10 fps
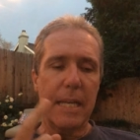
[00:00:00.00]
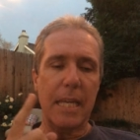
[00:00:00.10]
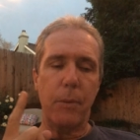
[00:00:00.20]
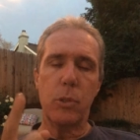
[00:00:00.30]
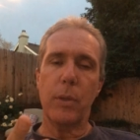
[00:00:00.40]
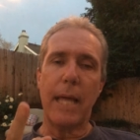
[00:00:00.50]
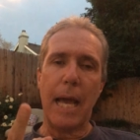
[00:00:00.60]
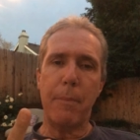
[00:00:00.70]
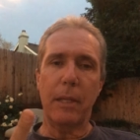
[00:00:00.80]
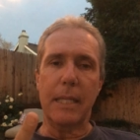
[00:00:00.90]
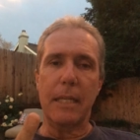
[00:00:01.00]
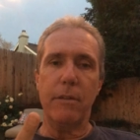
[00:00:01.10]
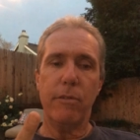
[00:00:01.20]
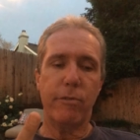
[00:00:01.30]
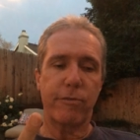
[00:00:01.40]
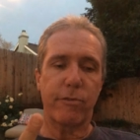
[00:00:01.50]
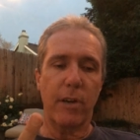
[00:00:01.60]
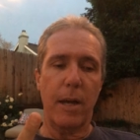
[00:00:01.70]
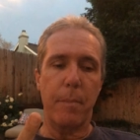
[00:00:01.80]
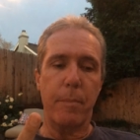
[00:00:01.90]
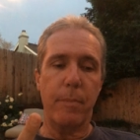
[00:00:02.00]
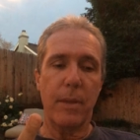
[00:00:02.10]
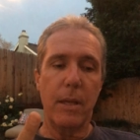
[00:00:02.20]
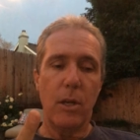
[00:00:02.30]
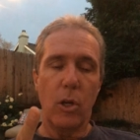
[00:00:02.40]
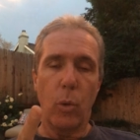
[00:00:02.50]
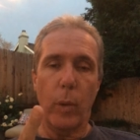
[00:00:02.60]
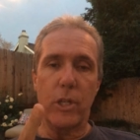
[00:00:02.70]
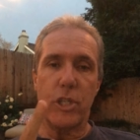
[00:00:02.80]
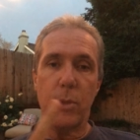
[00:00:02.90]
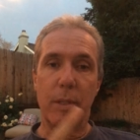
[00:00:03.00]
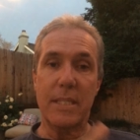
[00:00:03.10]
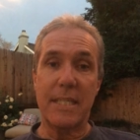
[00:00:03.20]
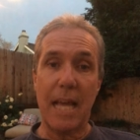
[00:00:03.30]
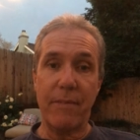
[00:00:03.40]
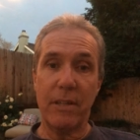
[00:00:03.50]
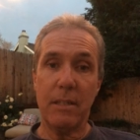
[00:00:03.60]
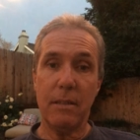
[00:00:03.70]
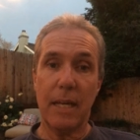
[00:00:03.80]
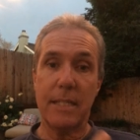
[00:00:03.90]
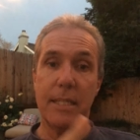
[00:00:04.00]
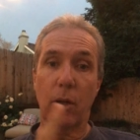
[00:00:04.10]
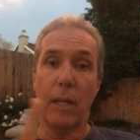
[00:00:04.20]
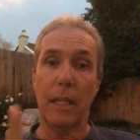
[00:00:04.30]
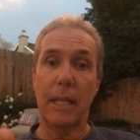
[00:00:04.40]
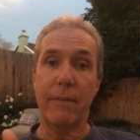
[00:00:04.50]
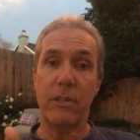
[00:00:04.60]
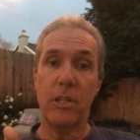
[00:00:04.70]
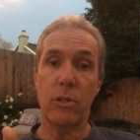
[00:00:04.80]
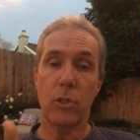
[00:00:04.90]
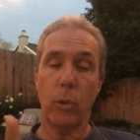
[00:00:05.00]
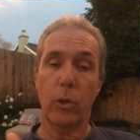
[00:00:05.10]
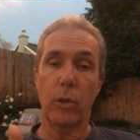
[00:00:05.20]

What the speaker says: he was with Abilene from when she was 7 until 11 years old.